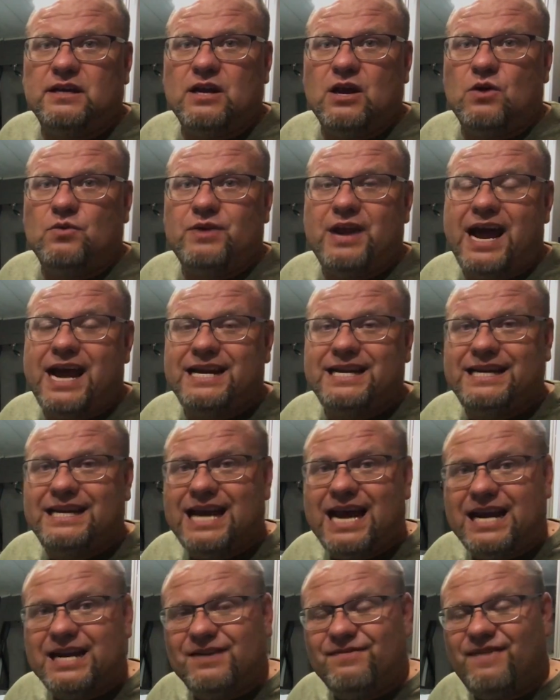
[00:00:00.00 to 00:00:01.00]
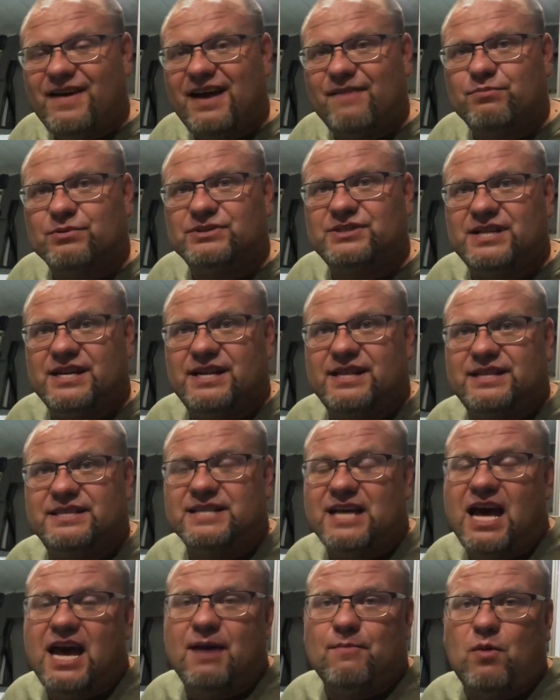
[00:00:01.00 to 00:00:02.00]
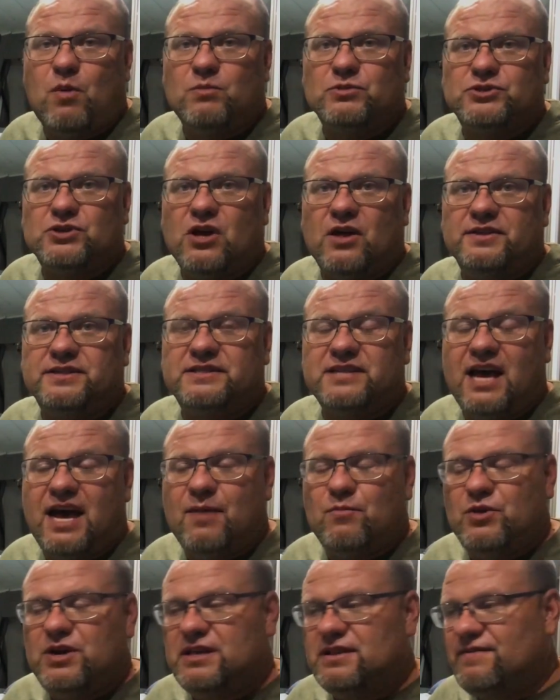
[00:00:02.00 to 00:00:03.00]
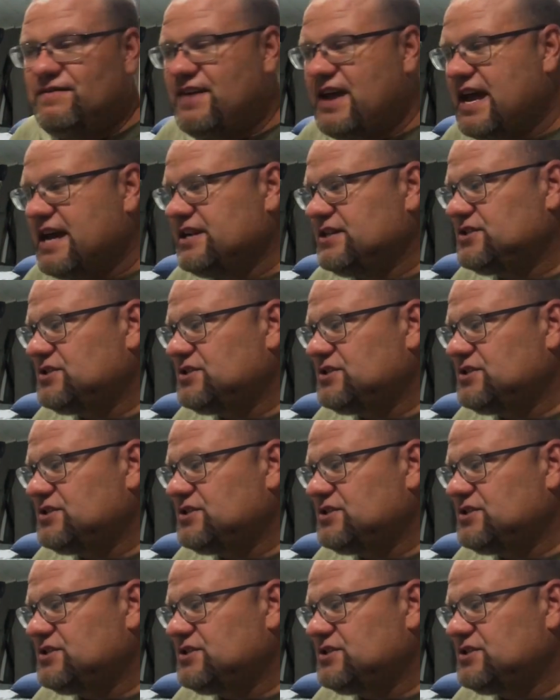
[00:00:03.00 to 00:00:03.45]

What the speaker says: 90-95% of the time, almost all the time we eat in the van.